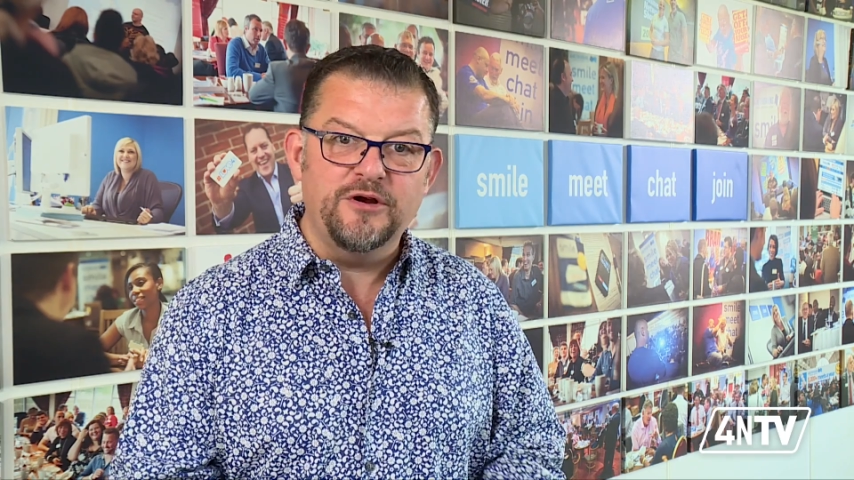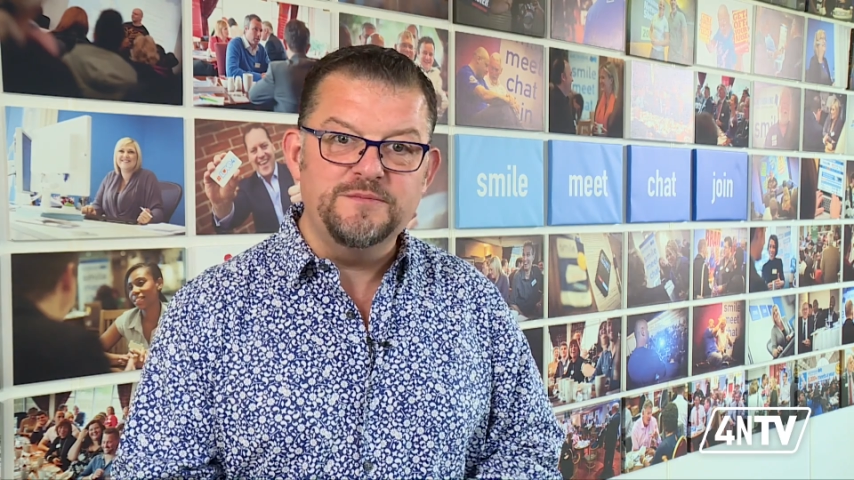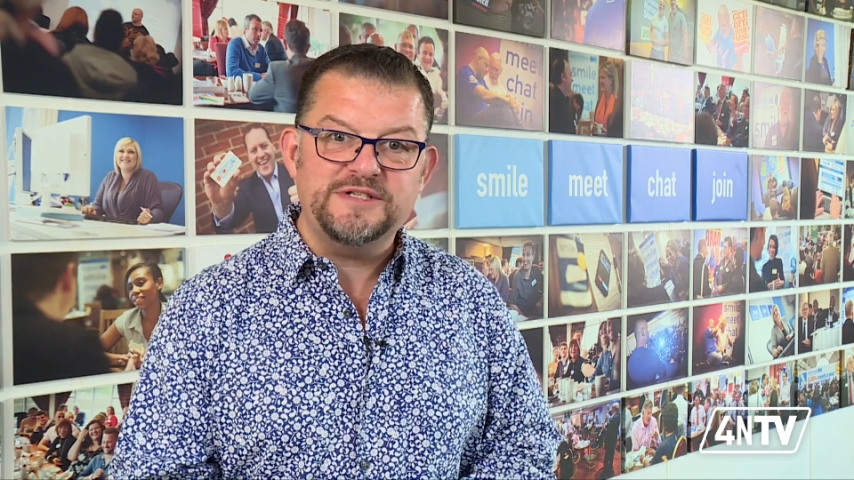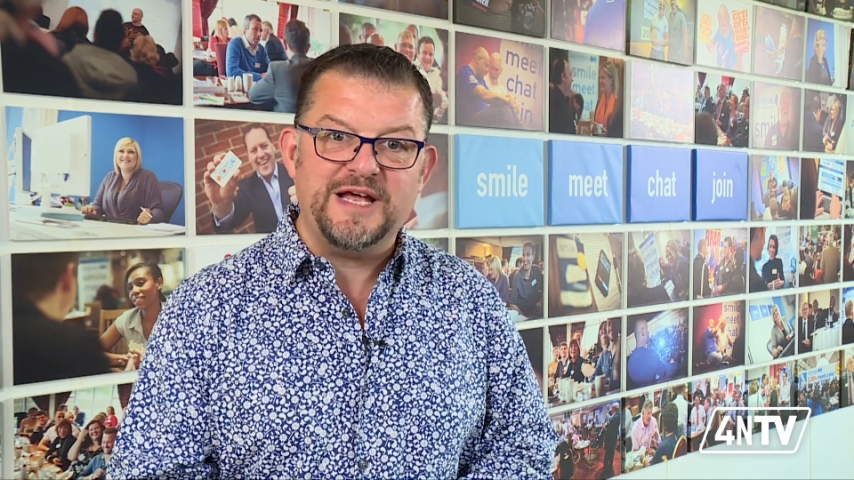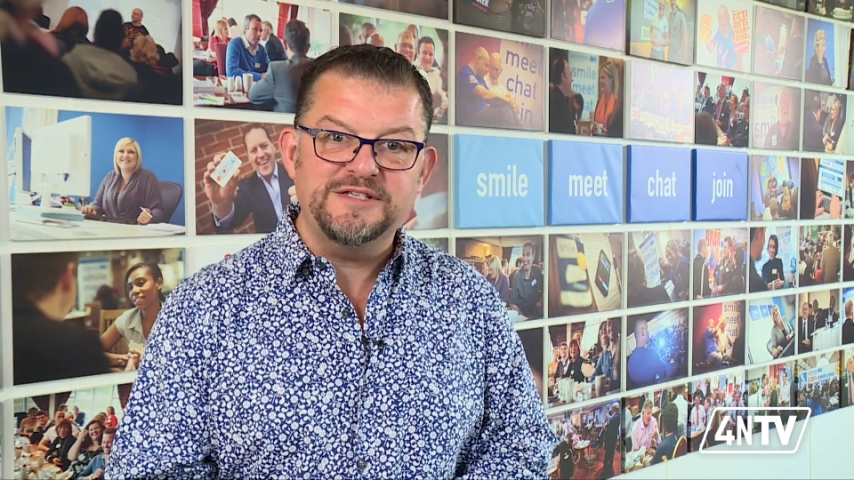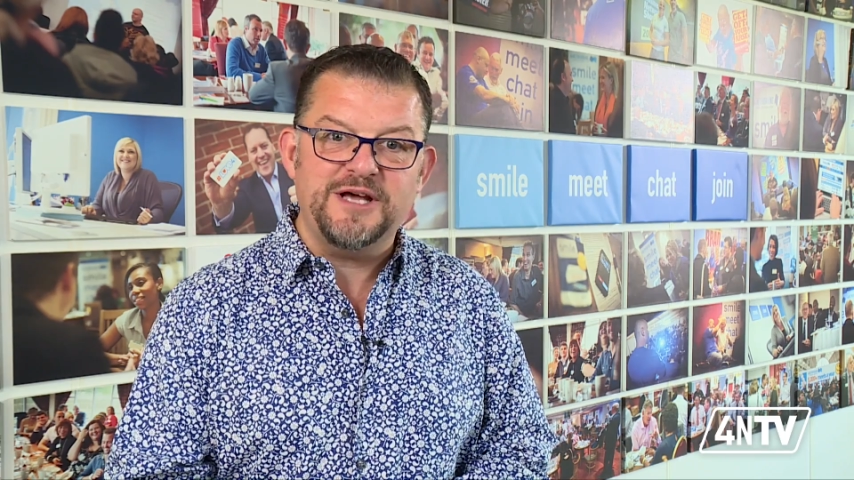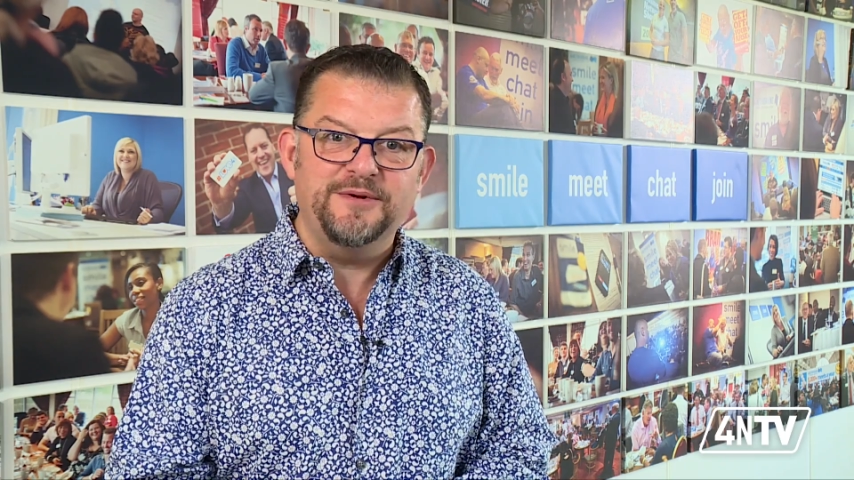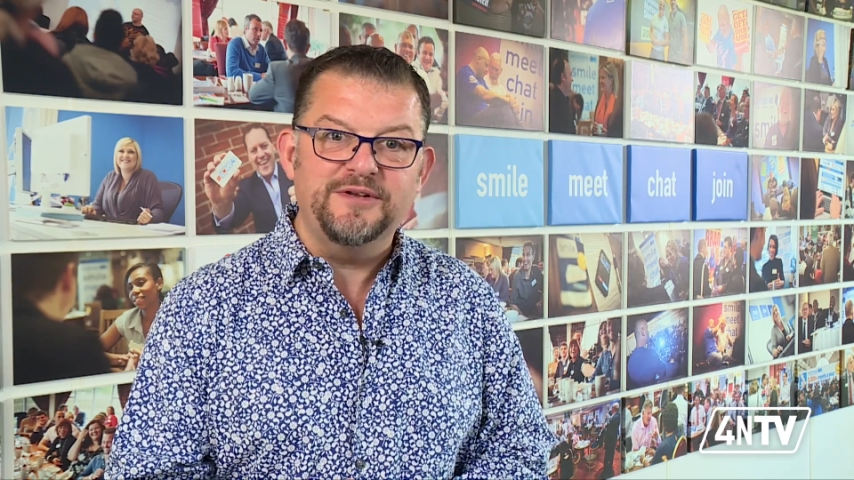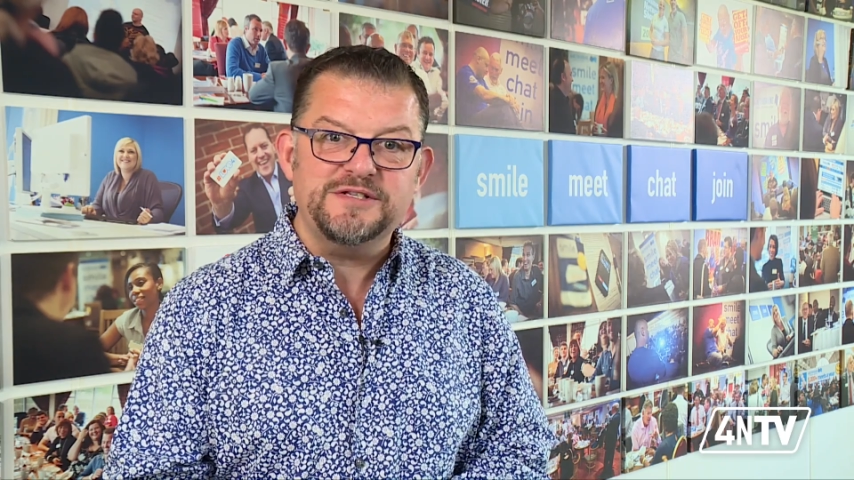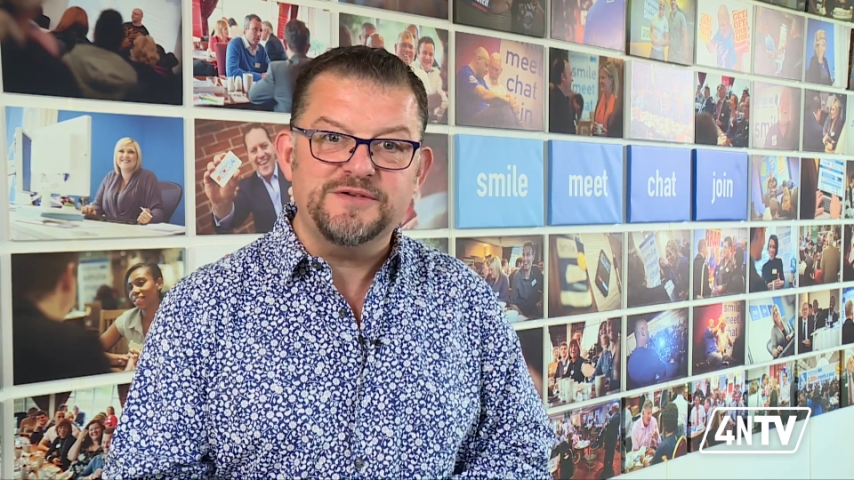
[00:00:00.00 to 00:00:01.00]
stands up
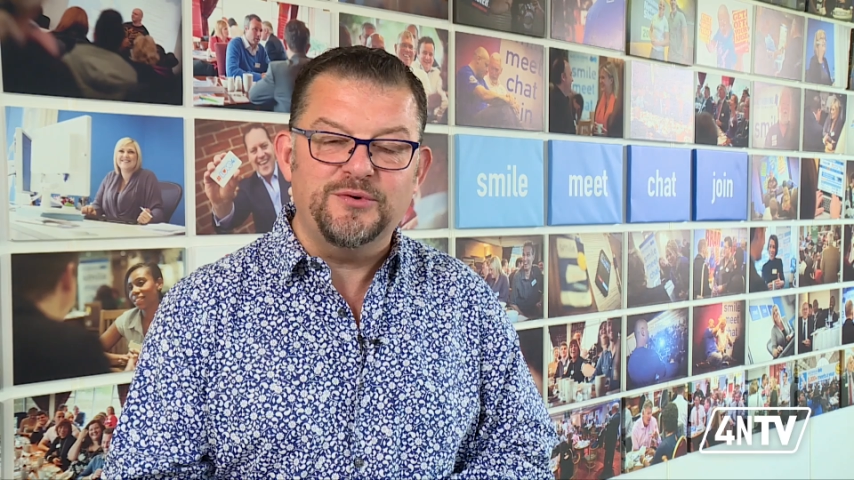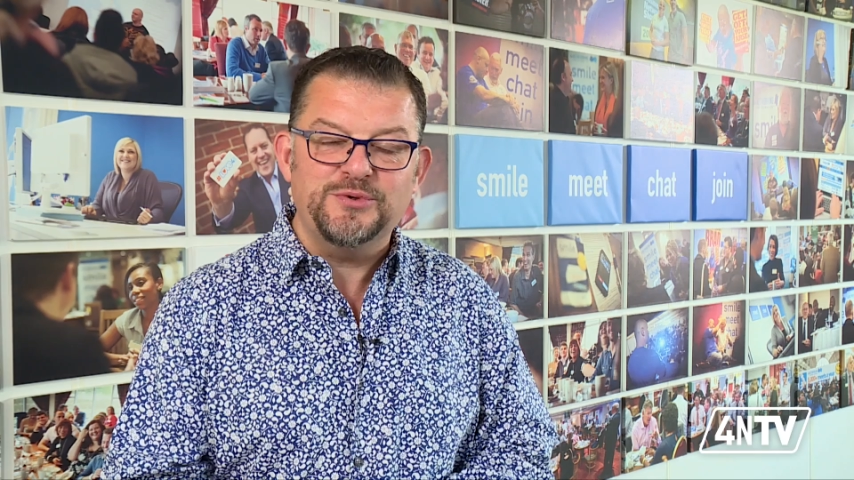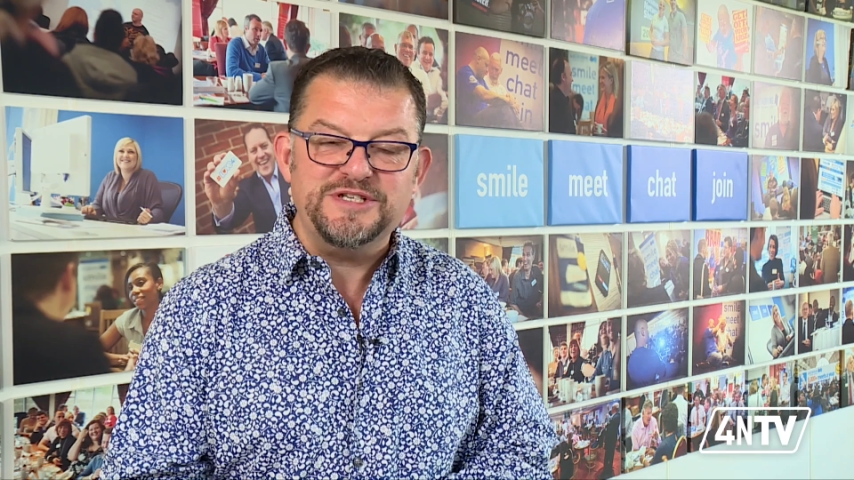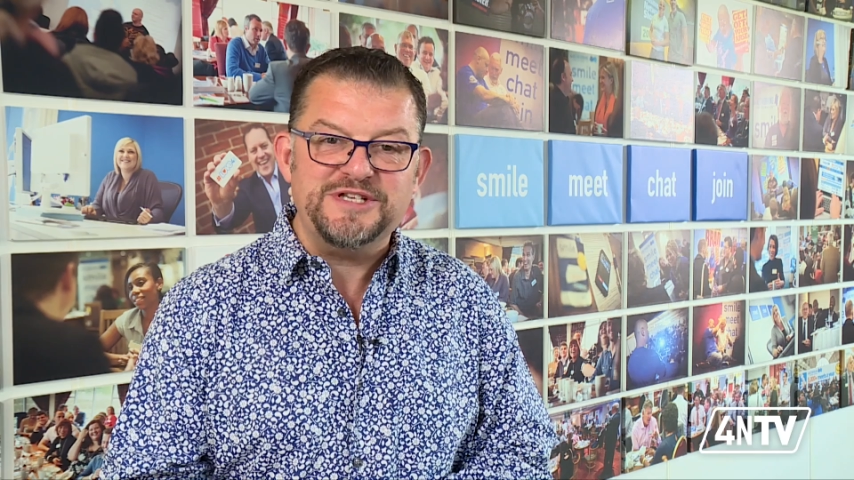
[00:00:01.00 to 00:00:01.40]
and does a 40